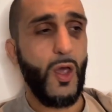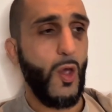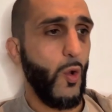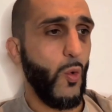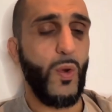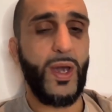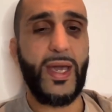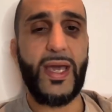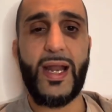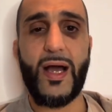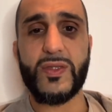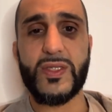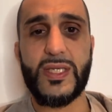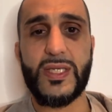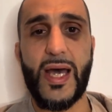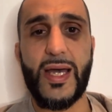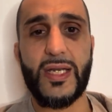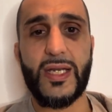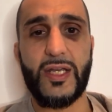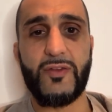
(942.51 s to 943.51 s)
Wait
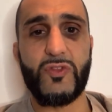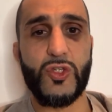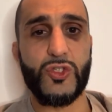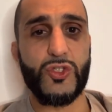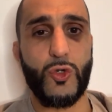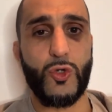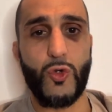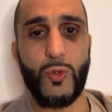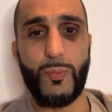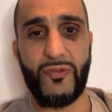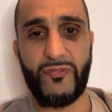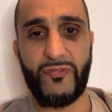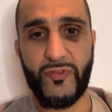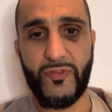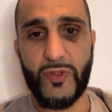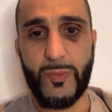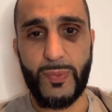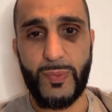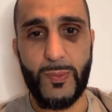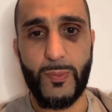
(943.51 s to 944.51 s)
outside. If there's a group of
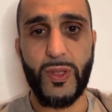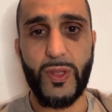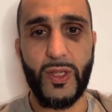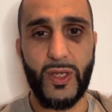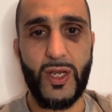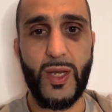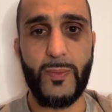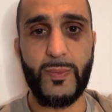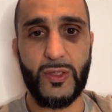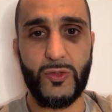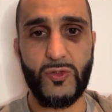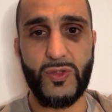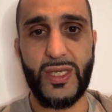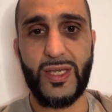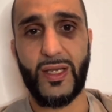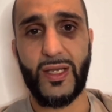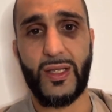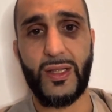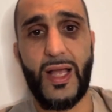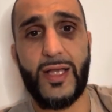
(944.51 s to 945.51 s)
50 people that are coming to take
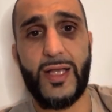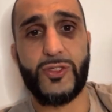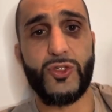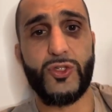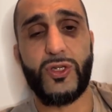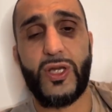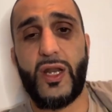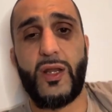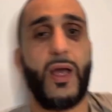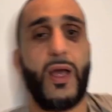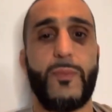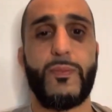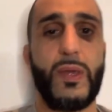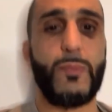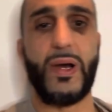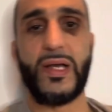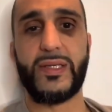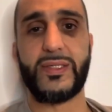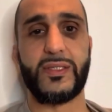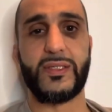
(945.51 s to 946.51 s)
a class, you're going to get me
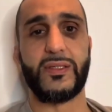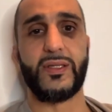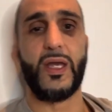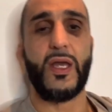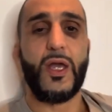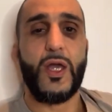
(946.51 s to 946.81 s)
busted.